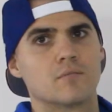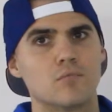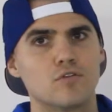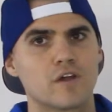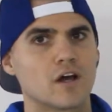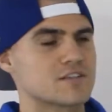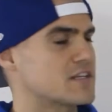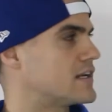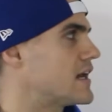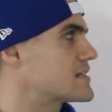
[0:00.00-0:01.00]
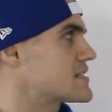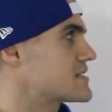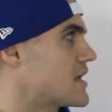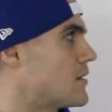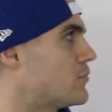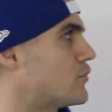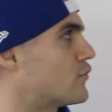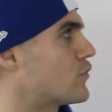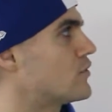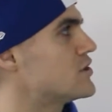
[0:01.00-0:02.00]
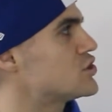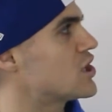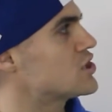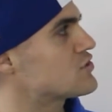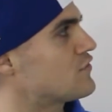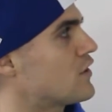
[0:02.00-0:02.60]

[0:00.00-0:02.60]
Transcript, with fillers: moving on to the next example for the change of